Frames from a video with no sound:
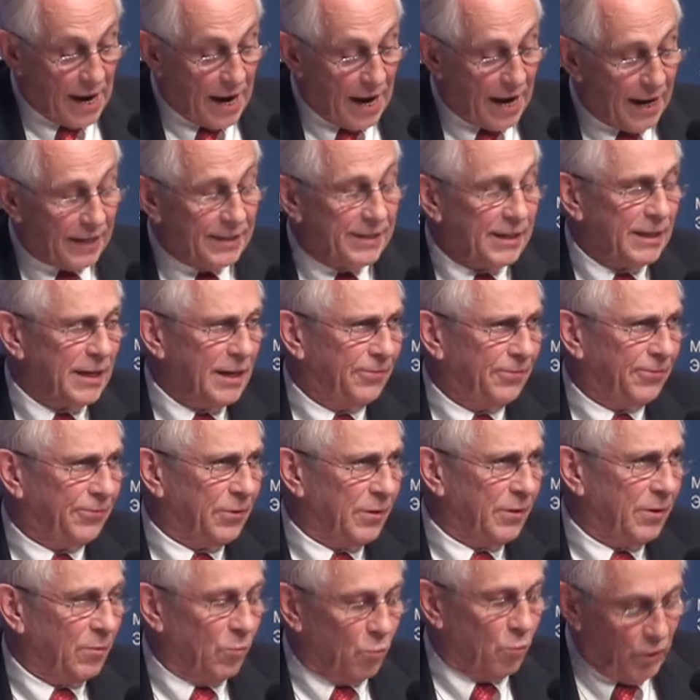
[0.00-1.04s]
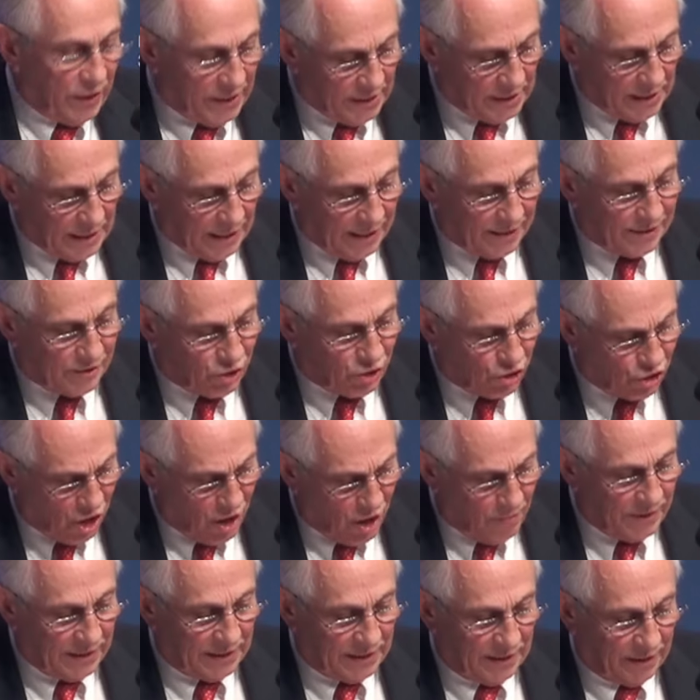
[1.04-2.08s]
And if we as
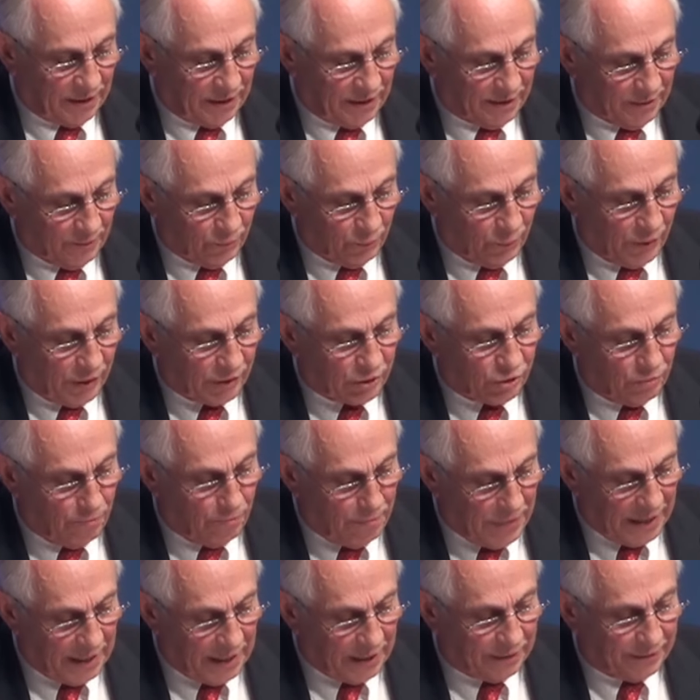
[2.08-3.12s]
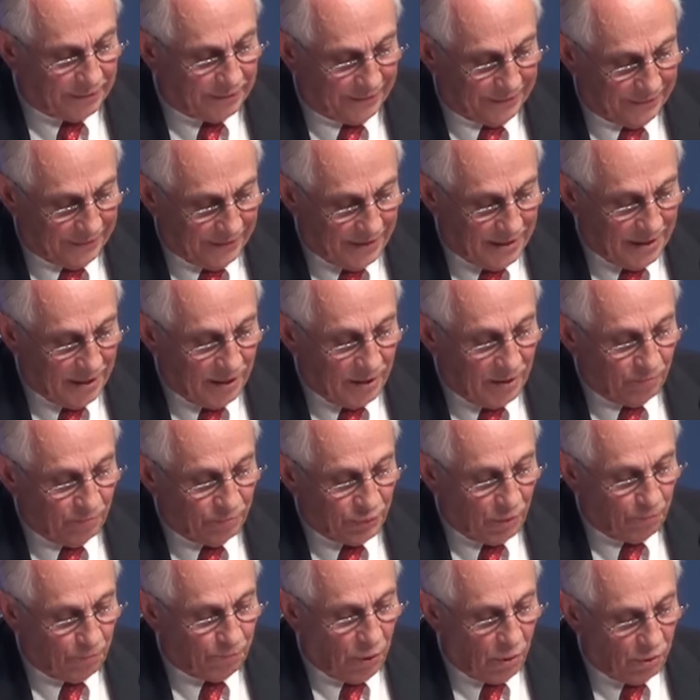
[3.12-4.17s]
Germany were to make
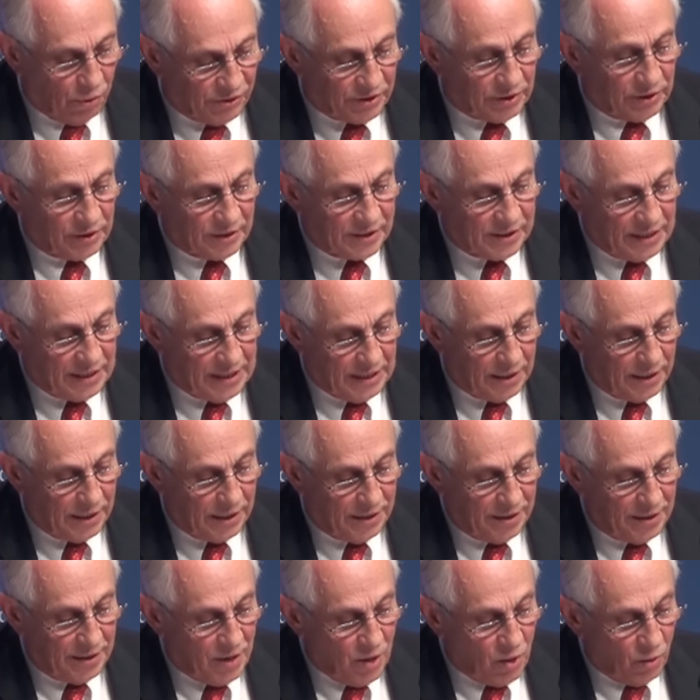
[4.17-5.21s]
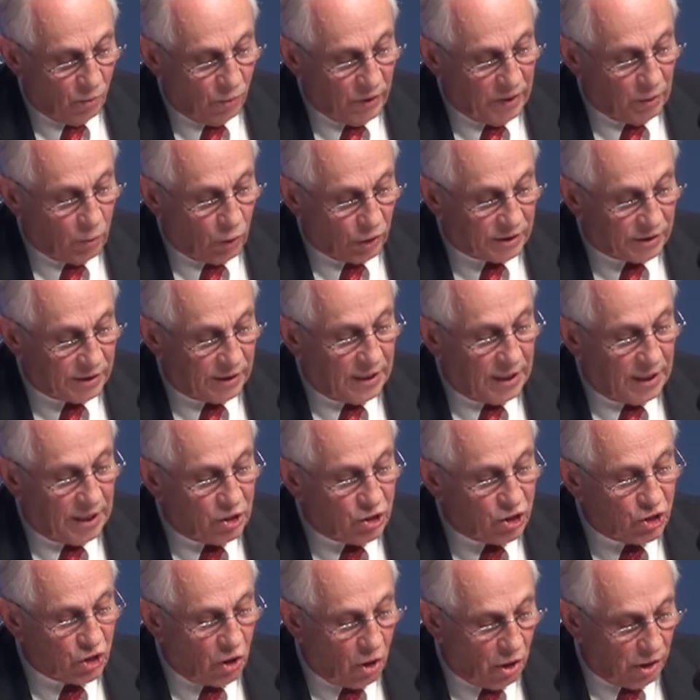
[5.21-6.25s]
proposals here, we would
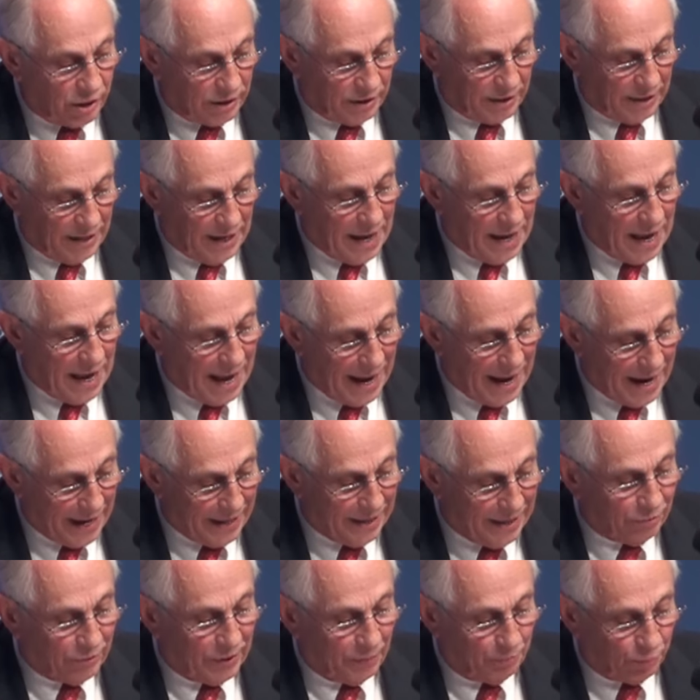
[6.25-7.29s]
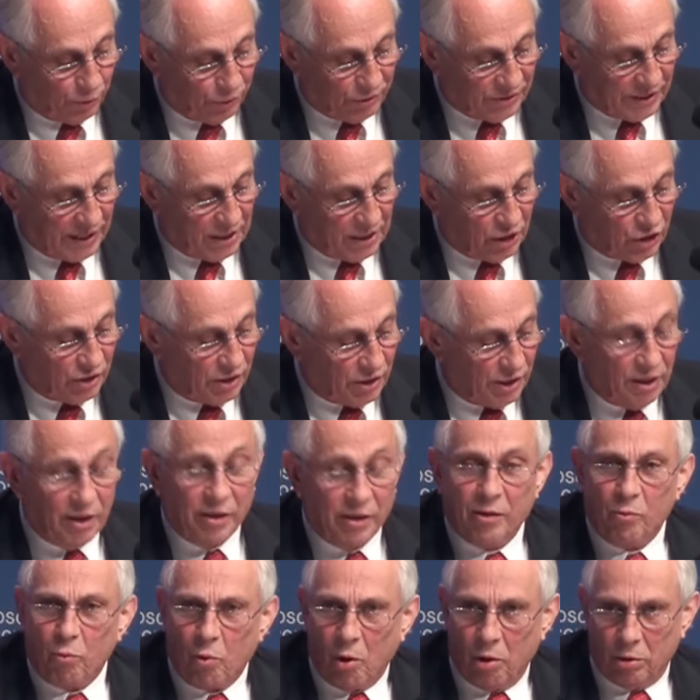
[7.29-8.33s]
enjoy a high reputation
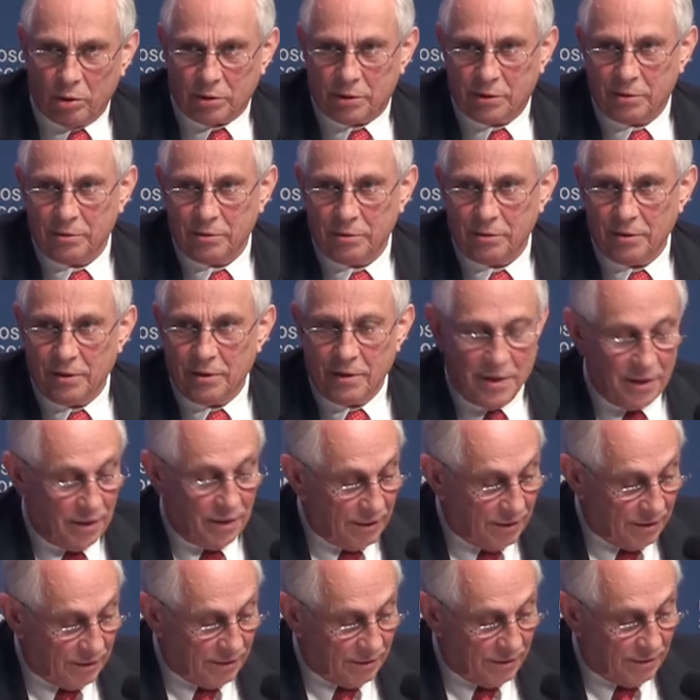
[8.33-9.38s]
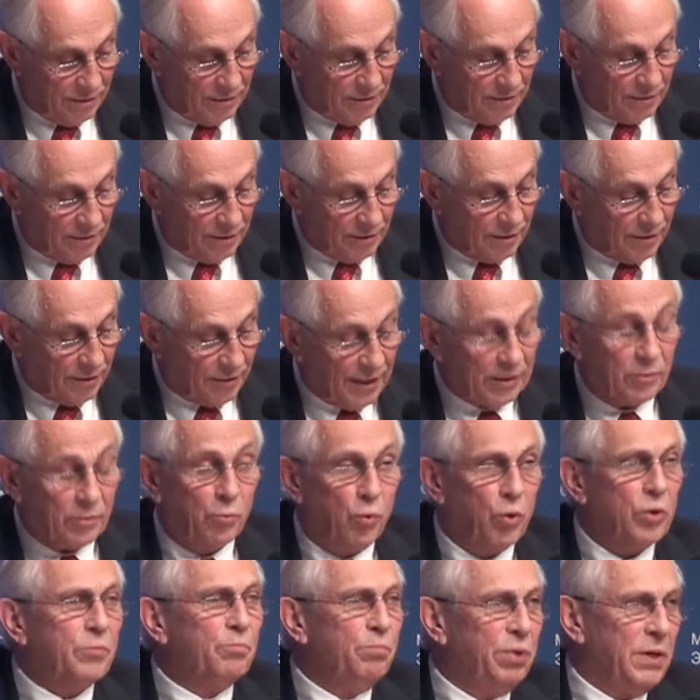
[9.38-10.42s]
in the world. That
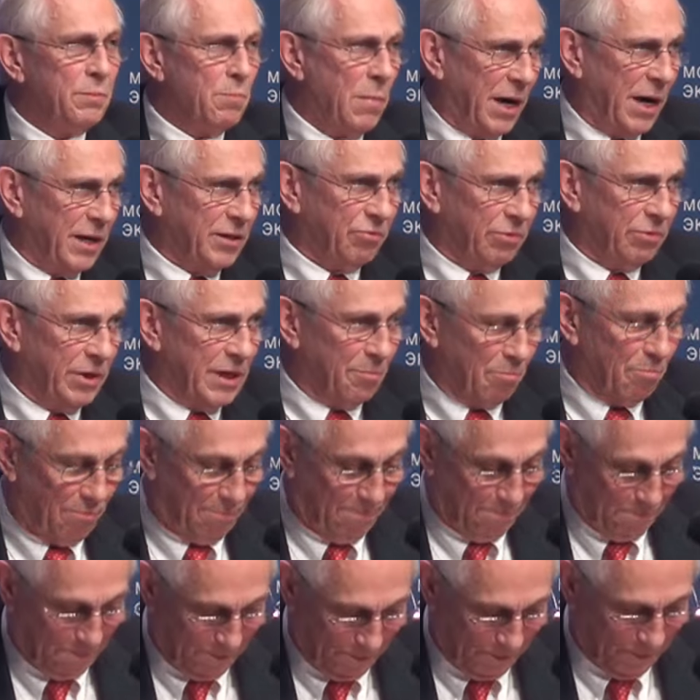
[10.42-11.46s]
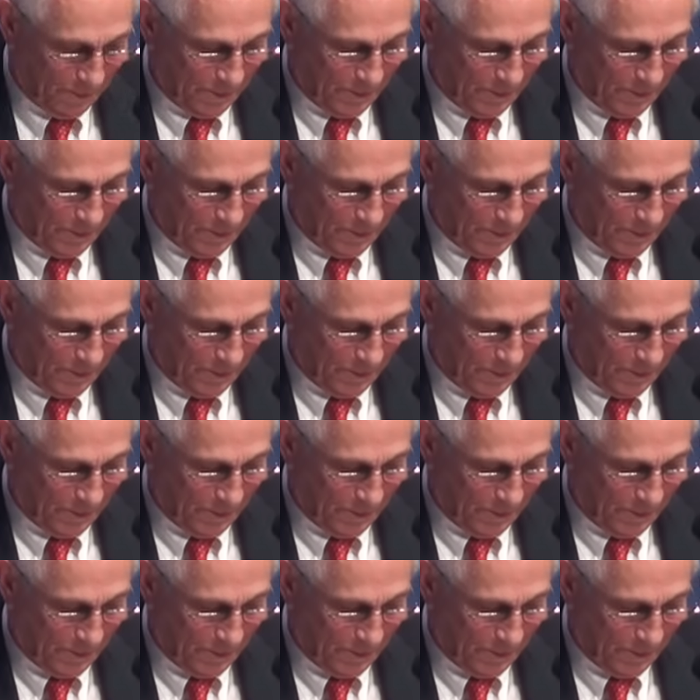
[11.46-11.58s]
would be my dream.